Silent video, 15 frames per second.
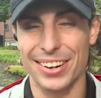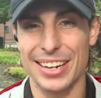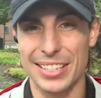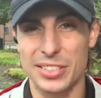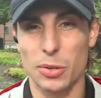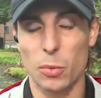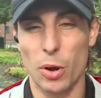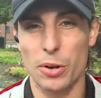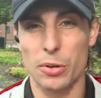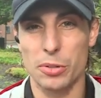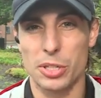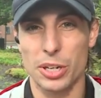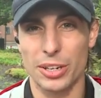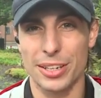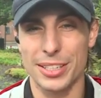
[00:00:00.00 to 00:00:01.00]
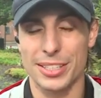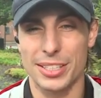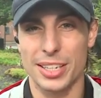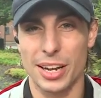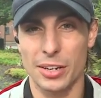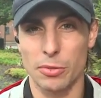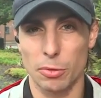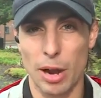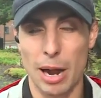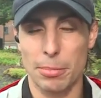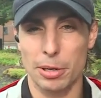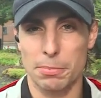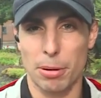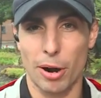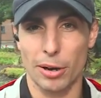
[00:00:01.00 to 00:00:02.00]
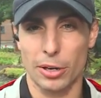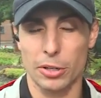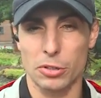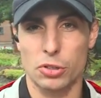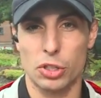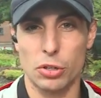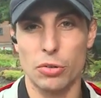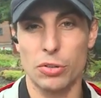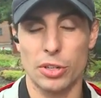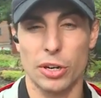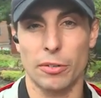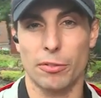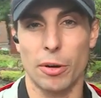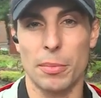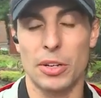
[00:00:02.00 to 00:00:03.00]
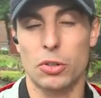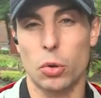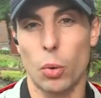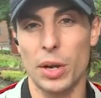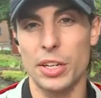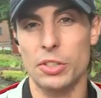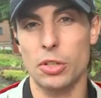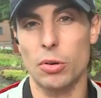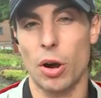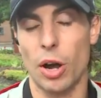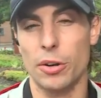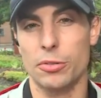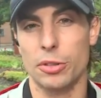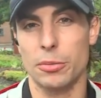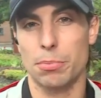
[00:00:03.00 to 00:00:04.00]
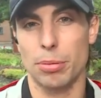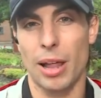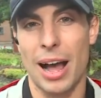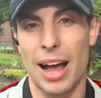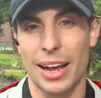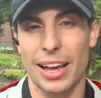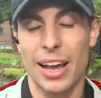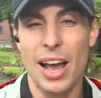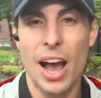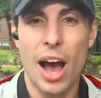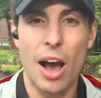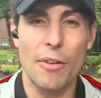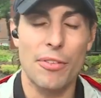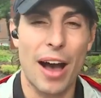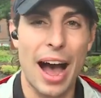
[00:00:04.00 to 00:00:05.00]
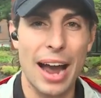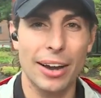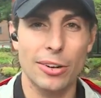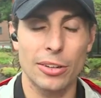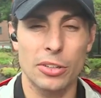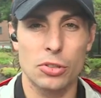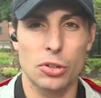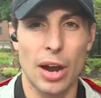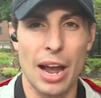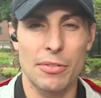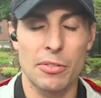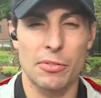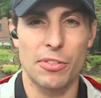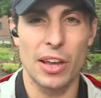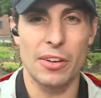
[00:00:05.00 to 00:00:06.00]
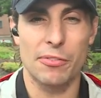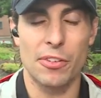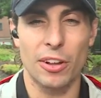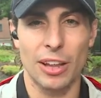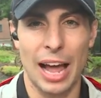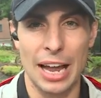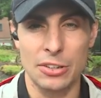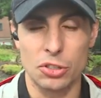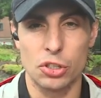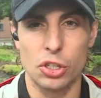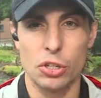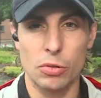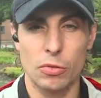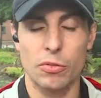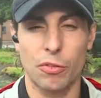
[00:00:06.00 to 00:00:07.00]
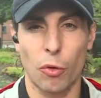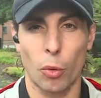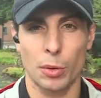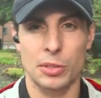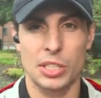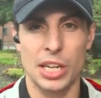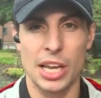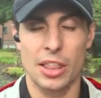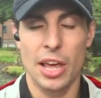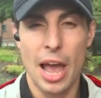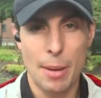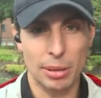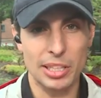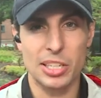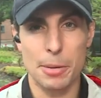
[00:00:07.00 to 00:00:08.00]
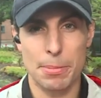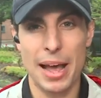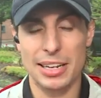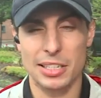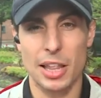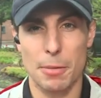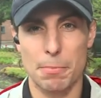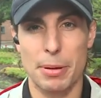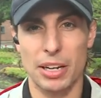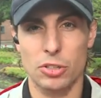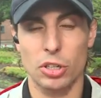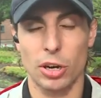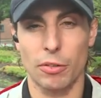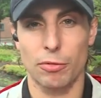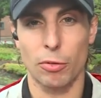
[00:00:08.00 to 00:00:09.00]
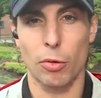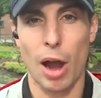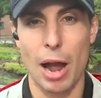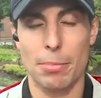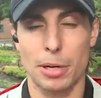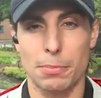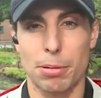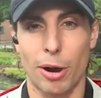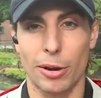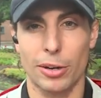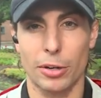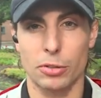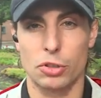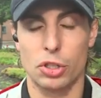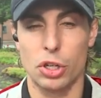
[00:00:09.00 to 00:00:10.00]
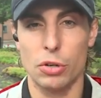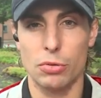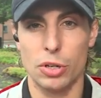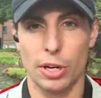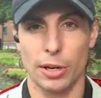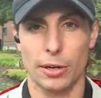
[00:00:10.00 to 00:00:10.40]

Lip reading: is the one who took his son, Robert Parker Jr., from the 2200 block of Ireland Drive in Fayetteville on June 14th. But let's get back to that picture of Robert Parker Jr.